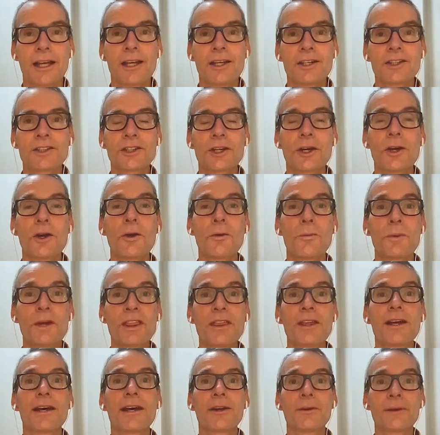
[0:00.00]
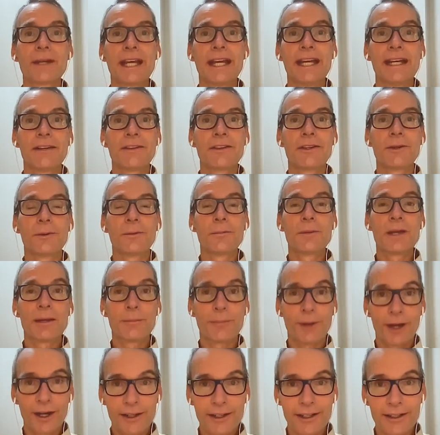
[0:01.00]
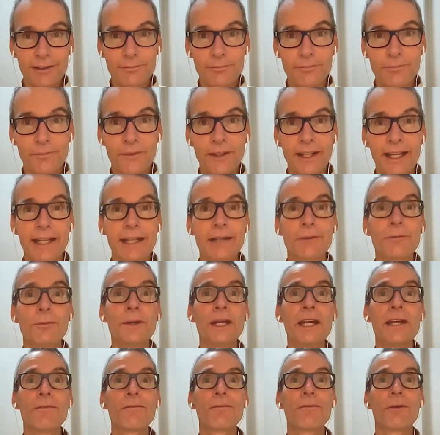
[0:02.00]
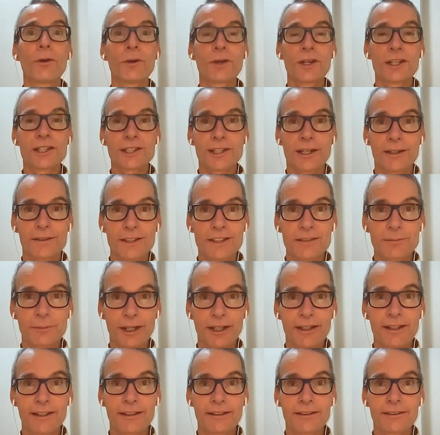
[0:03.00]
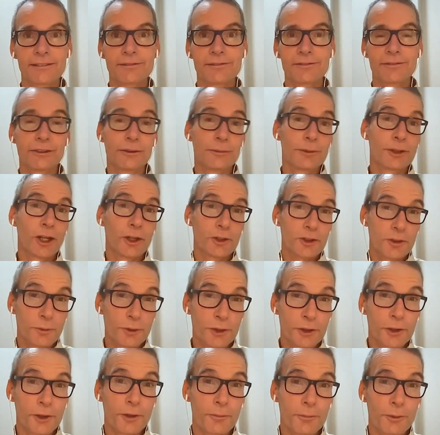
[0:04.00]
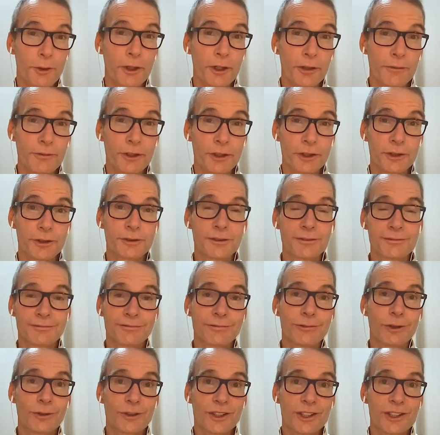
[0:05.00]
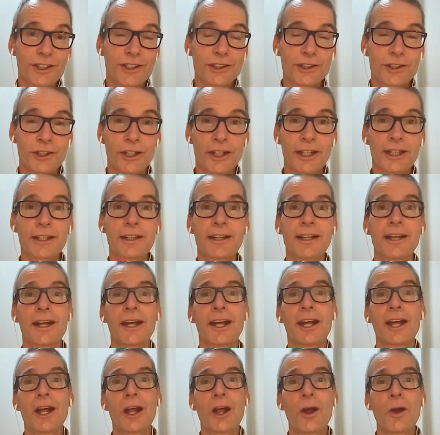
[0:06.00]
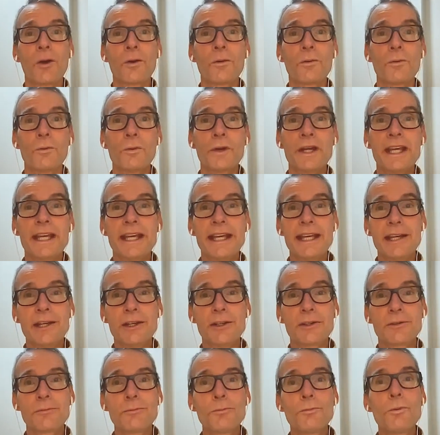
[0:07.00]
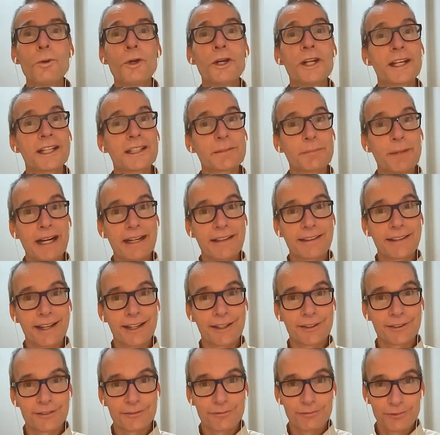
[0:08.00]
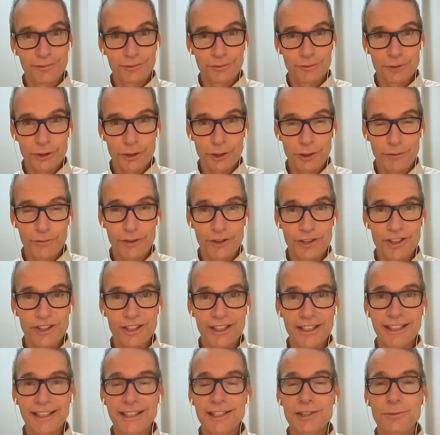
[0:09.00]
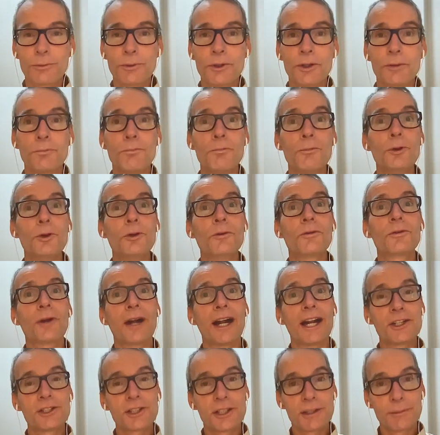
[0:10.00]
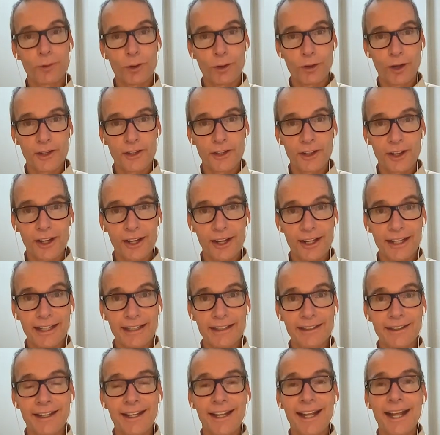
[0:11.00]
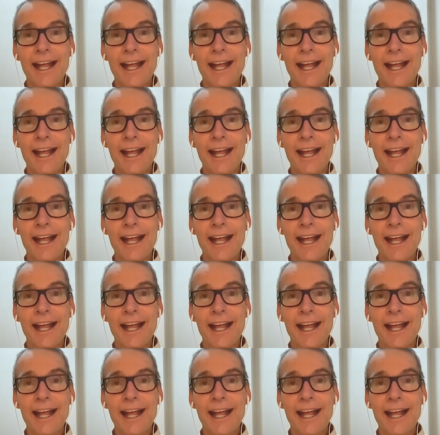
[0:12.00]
So we thought, okay, there would be a market. And if we focused on this market from an entrepreneurial point of view, focus is good we would expect that universities would move gradually more online.